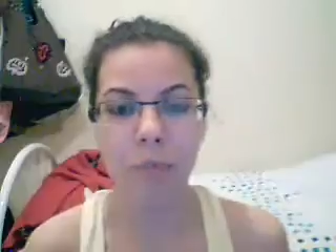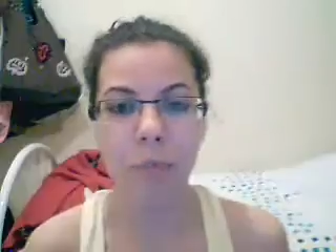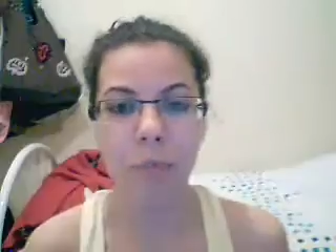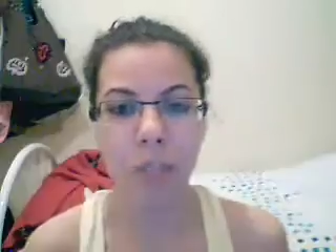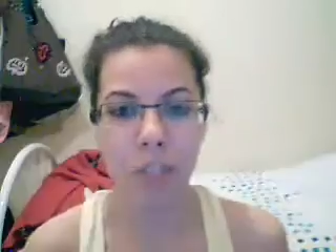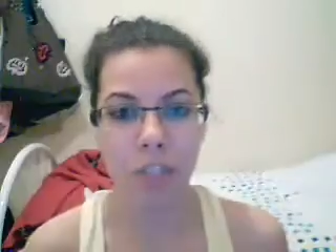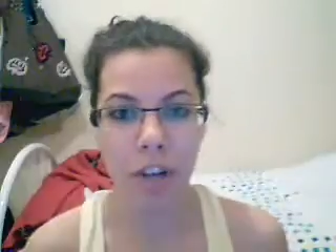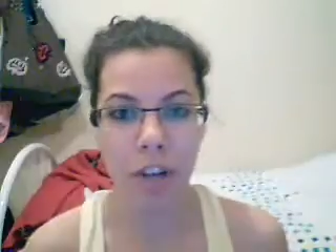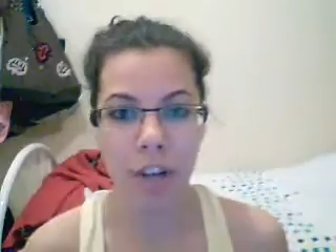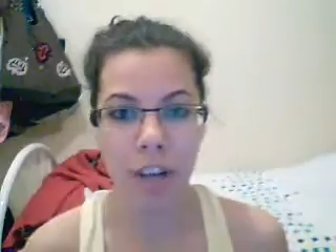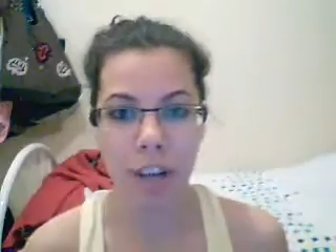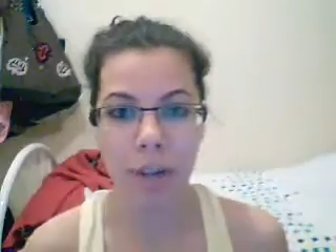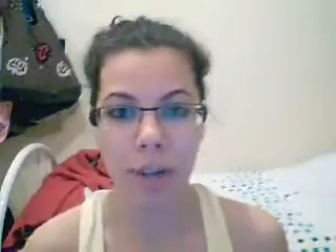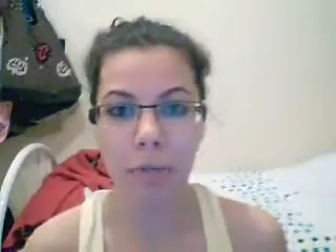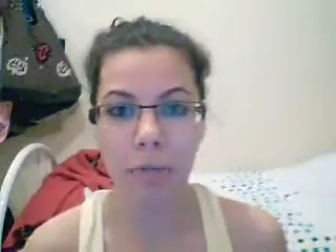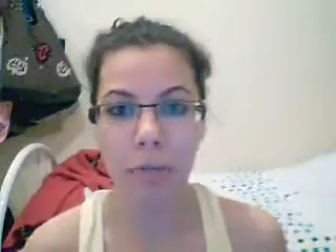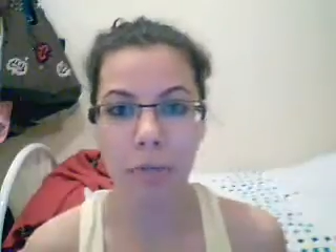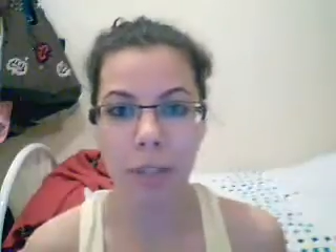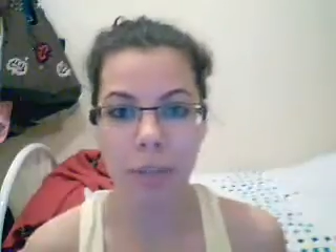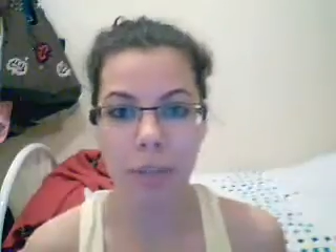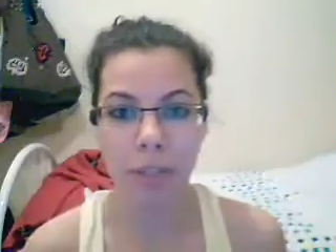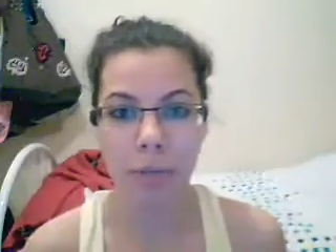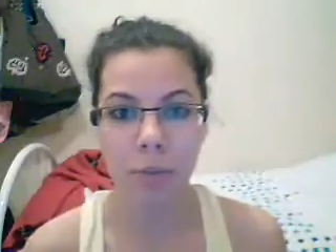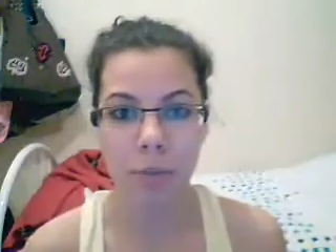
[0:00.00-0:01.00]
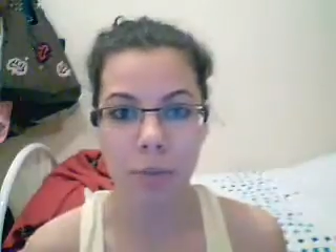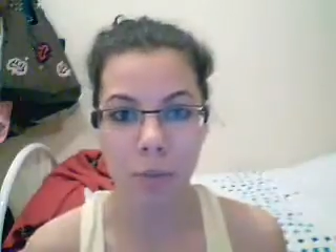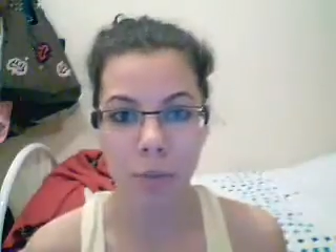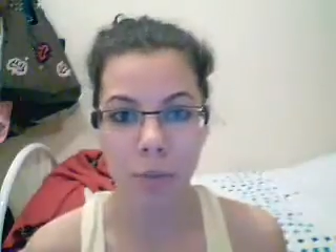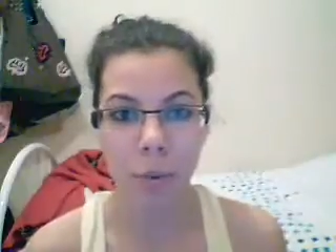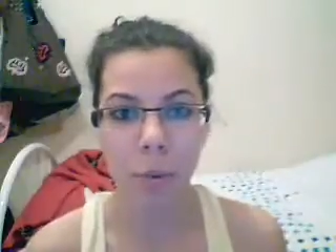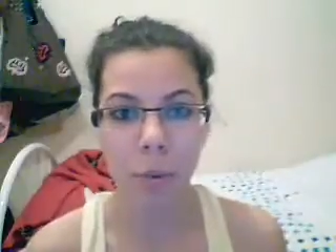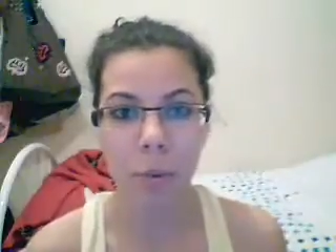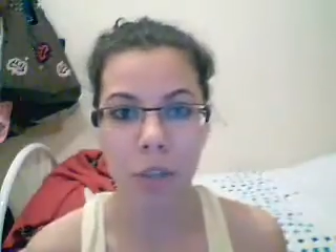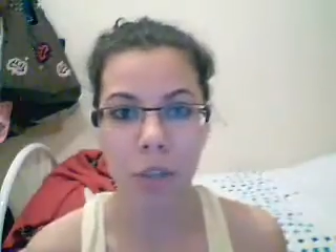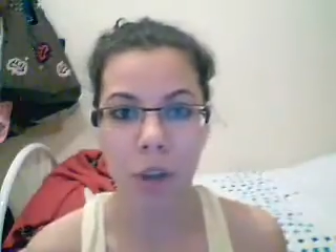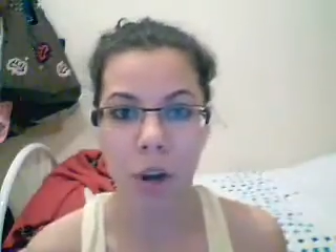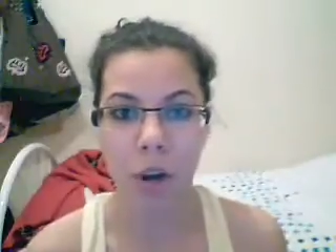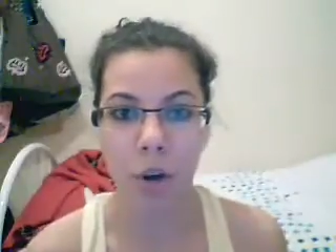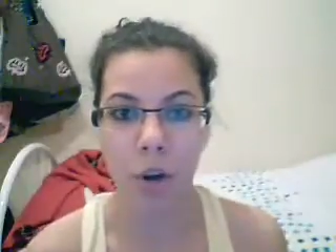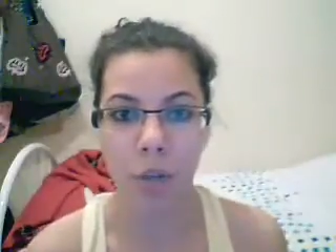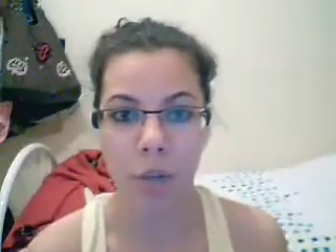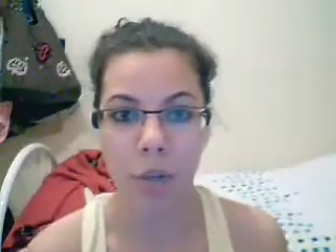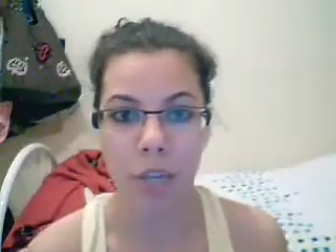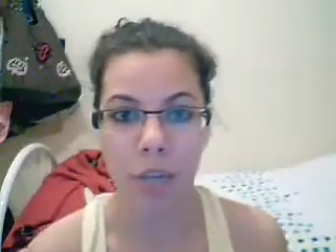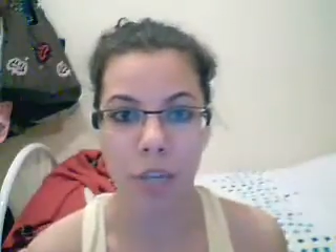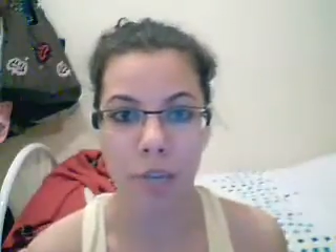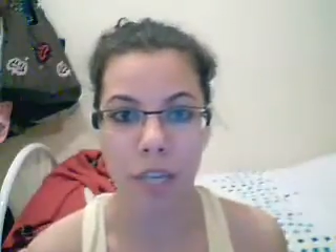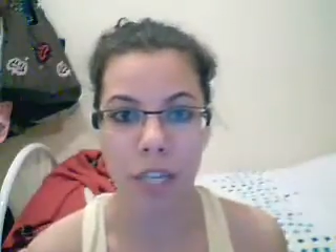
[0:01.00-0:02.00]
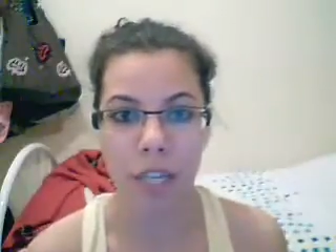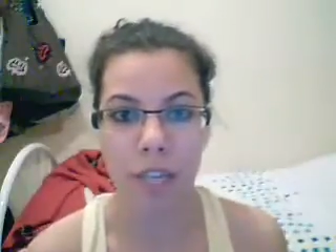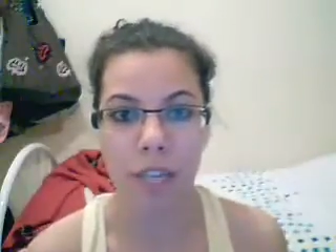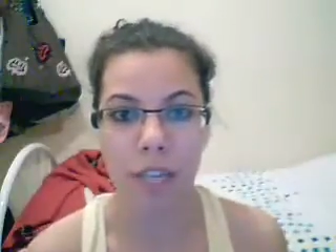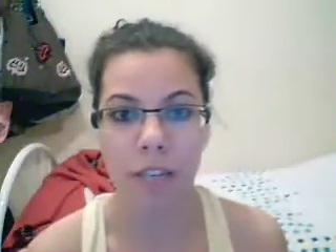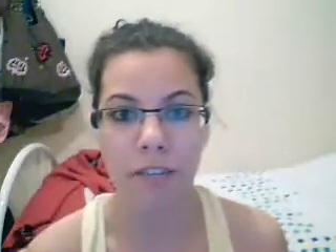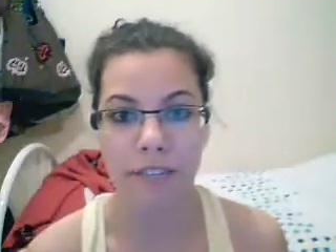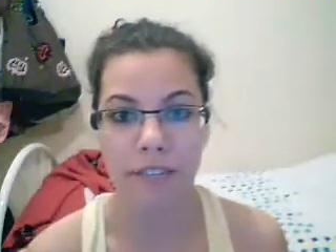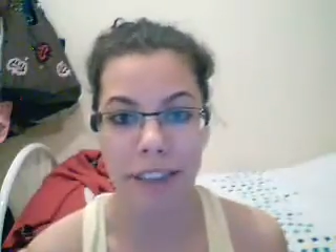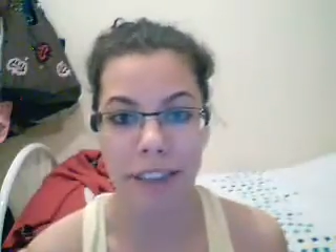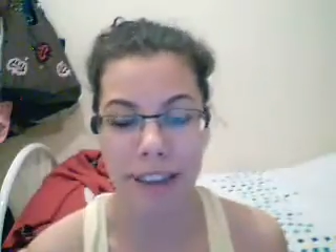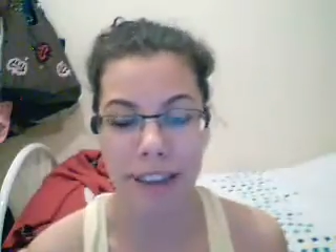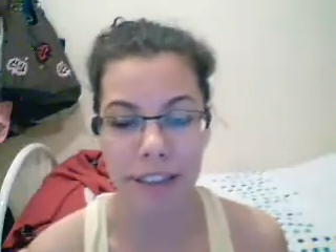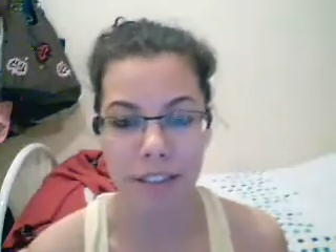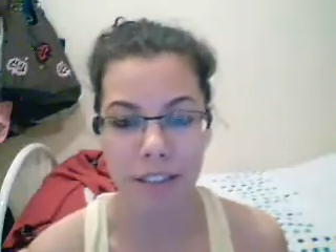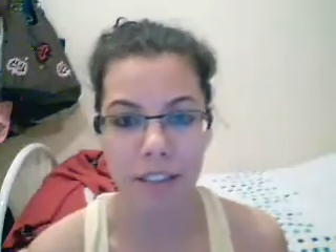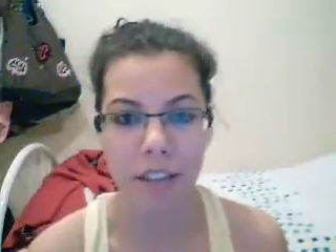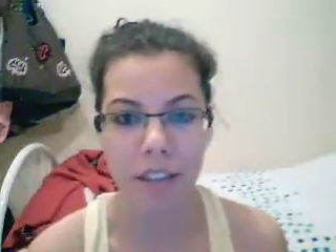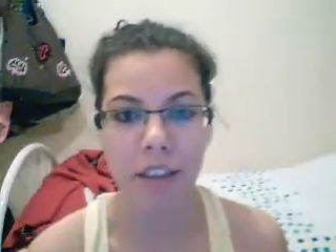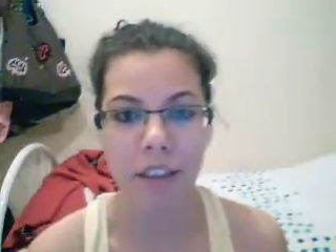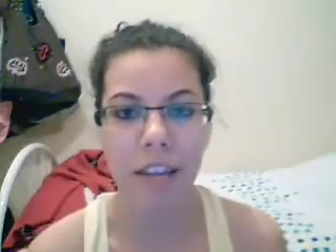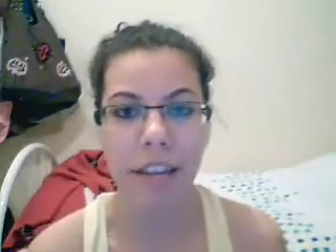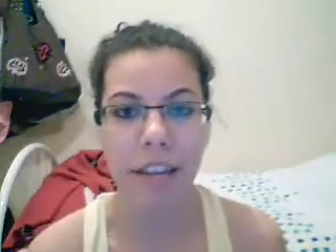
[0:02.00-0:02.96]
which was called the R3 factor,